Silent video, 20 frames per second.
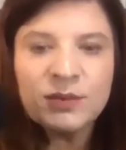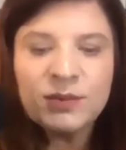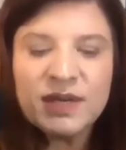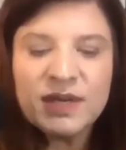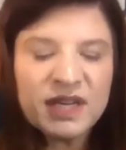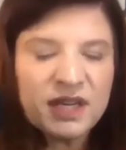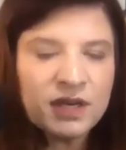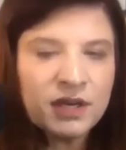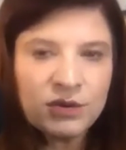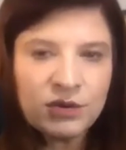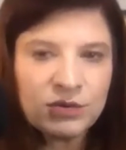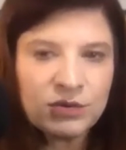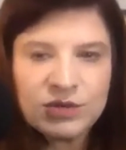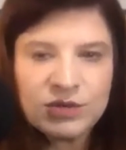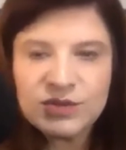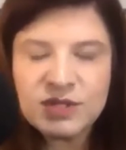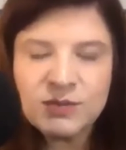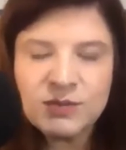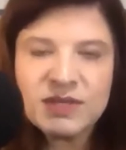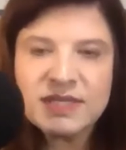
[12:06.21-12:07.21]
and we can go
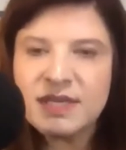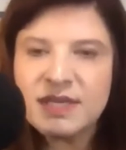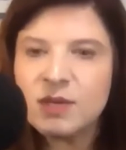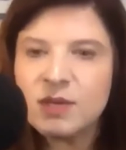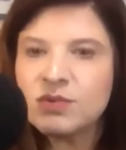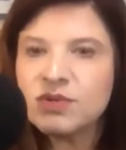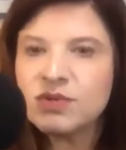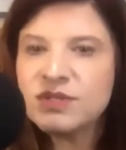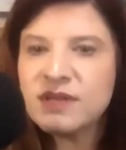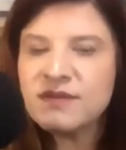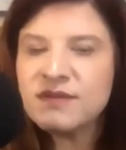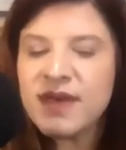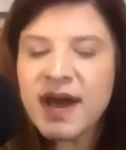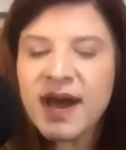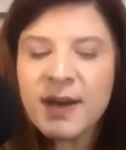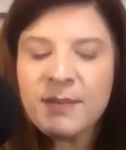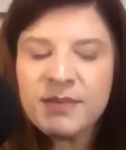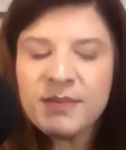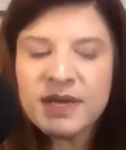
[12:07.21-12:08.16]
through some examples of that.